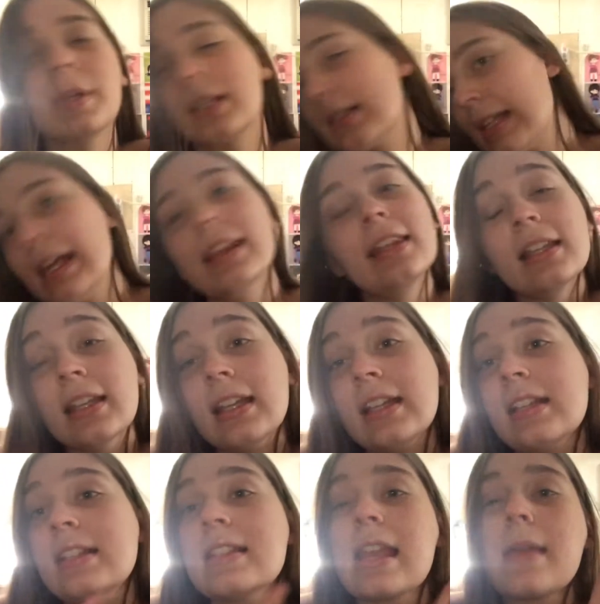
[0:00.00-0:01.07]
because I think it
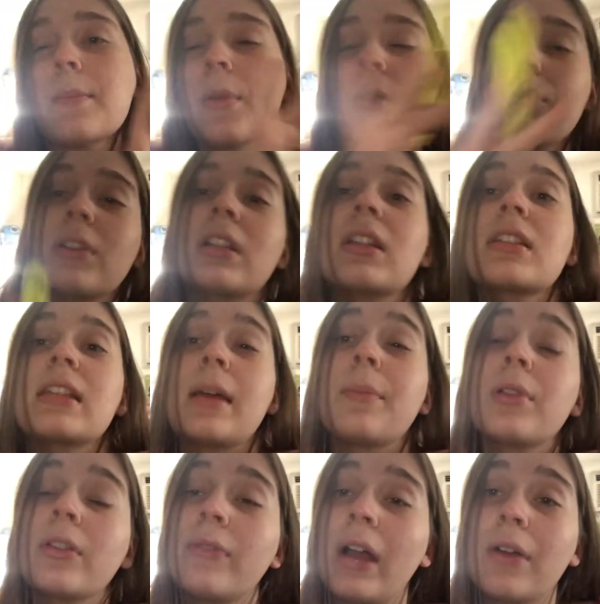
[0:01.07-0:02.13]
is a perfect
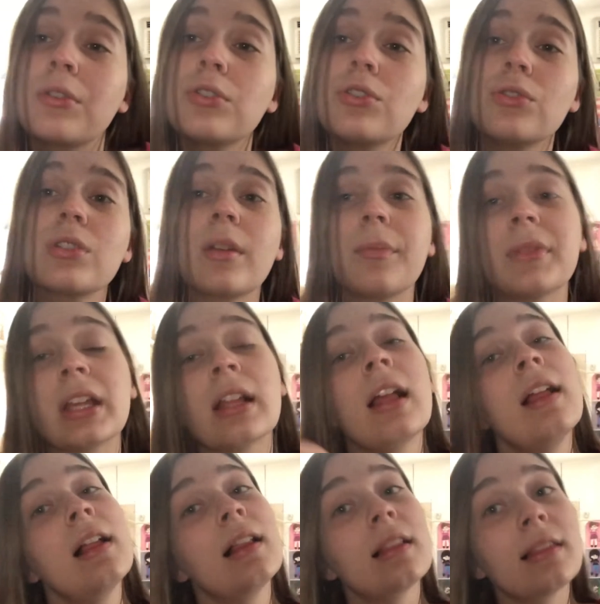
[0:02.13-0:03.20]
example of how to do something
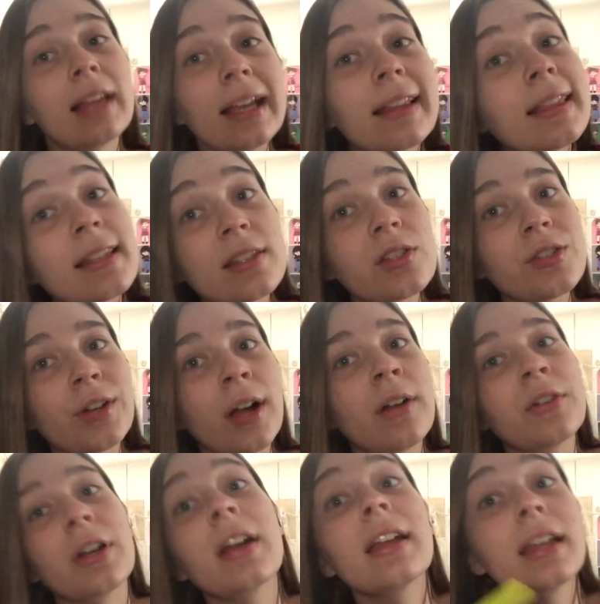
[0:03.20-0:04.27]
like this
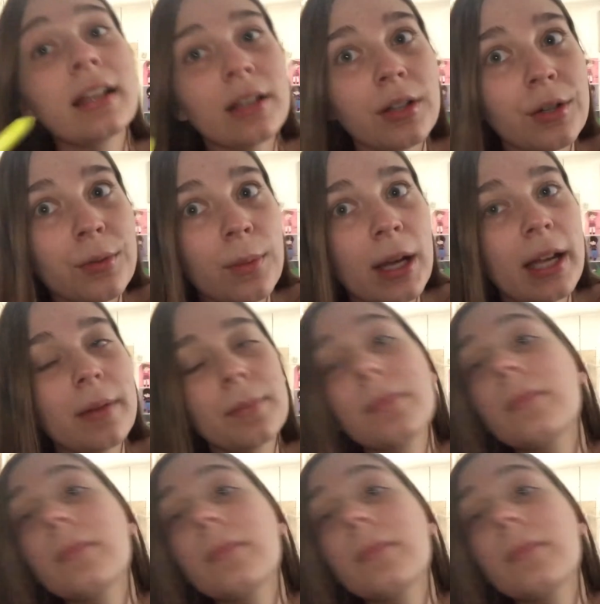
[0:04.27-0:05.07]
genre in a good way.